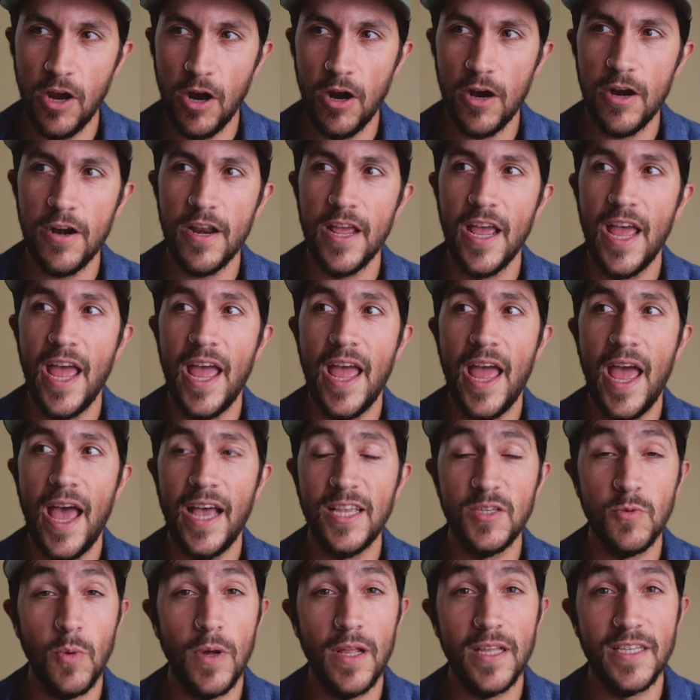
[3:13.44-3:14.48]
card,
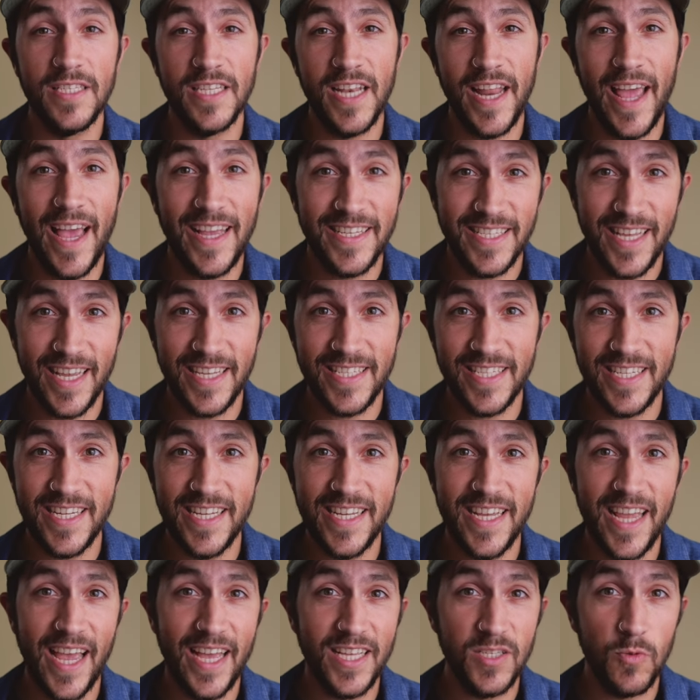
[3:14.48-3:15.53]
as well as an
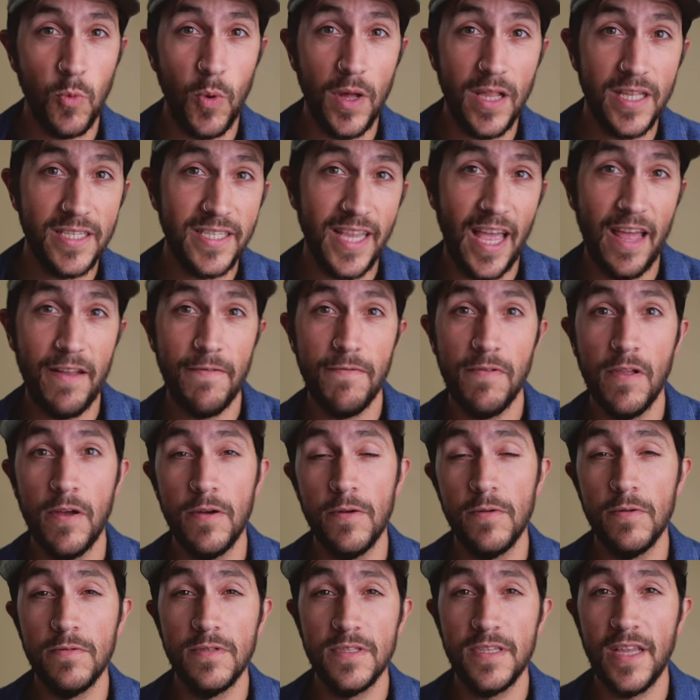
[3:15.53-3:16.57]
SSD, as well as
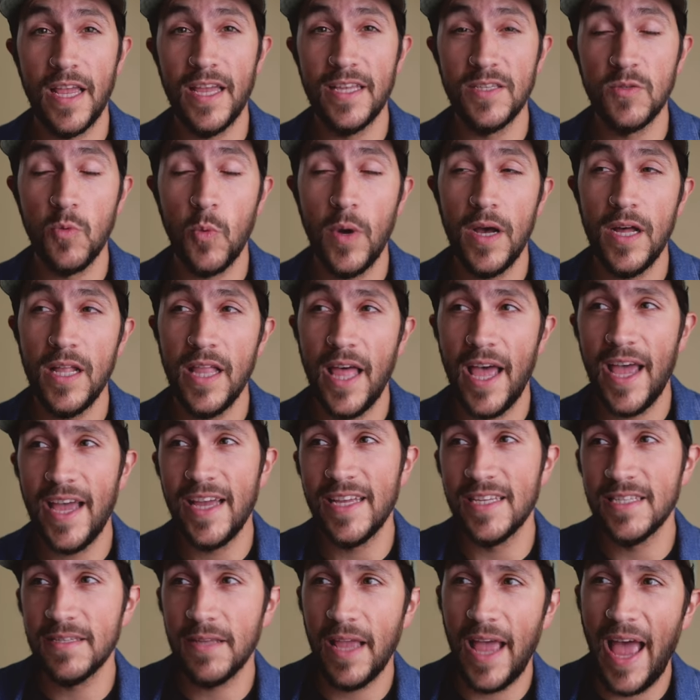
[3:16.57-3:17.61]
headphones, as well
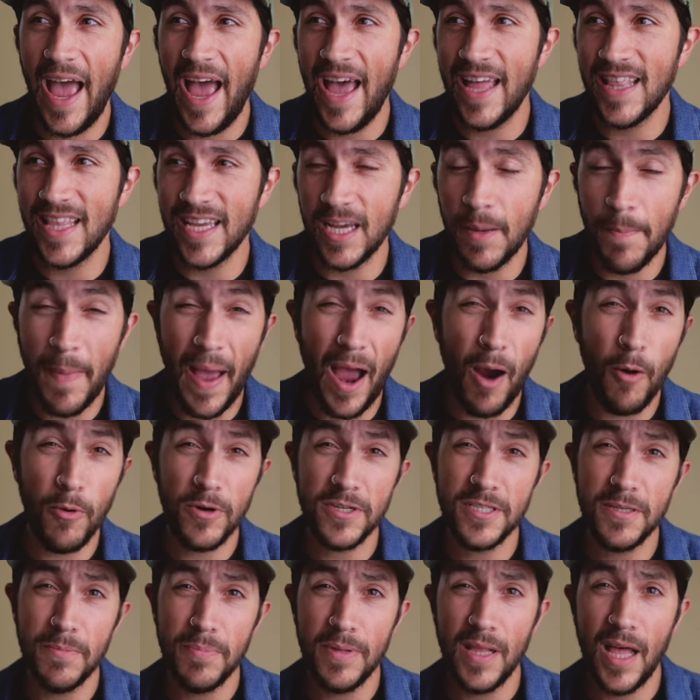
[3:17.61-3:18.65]
as add like a power
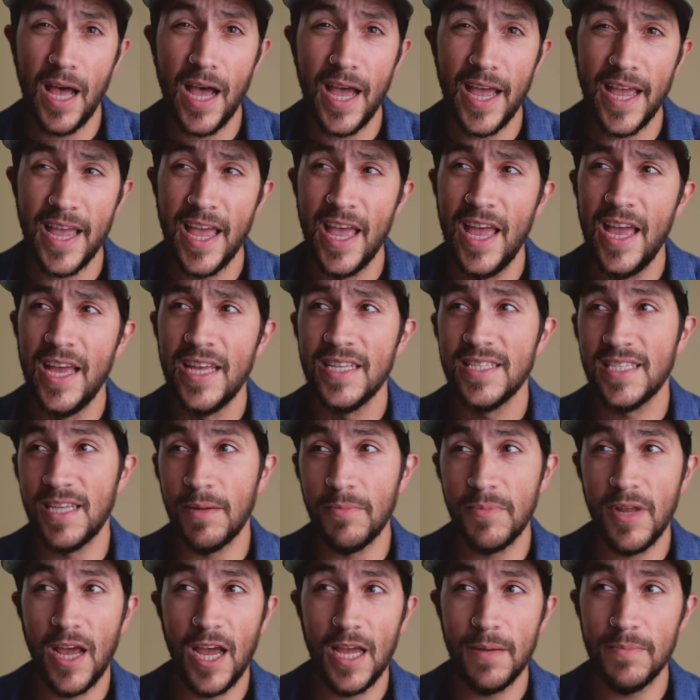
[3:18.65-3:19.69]
supply.
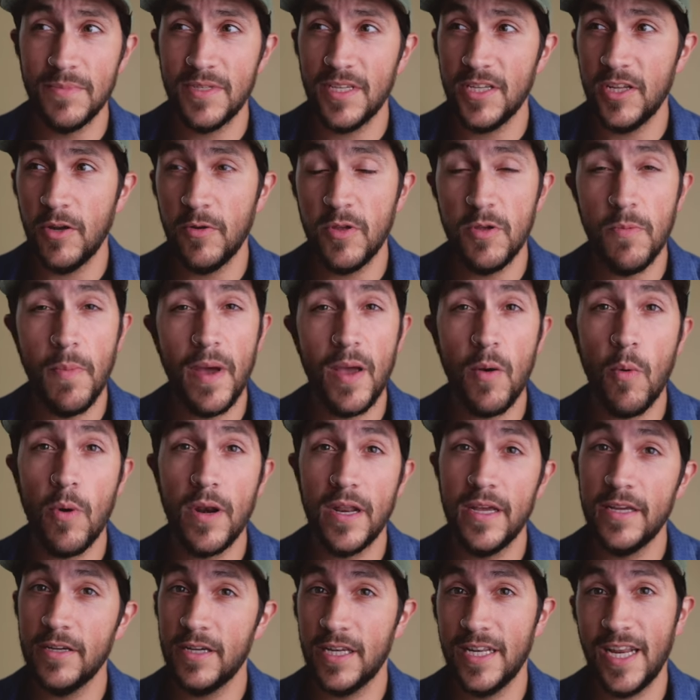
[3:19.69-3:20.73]
Sometimes, you know, you might want
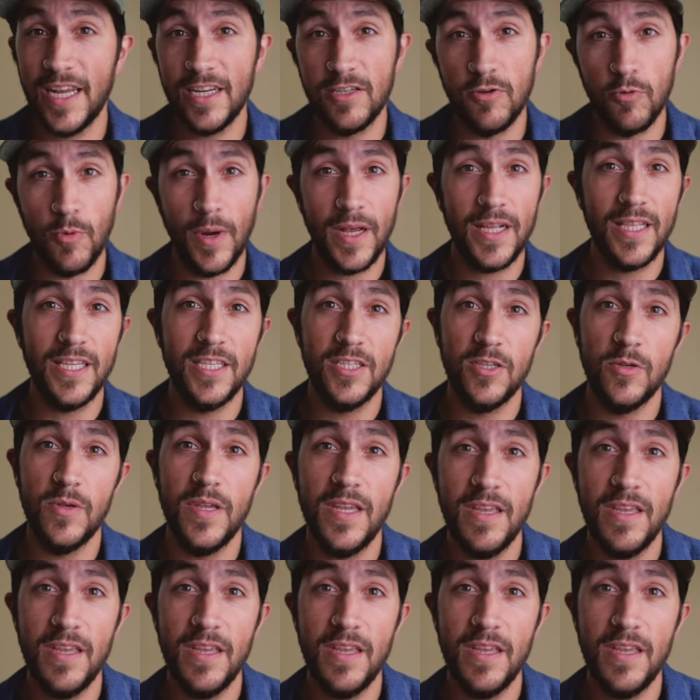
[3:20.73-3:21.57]
to connect directly to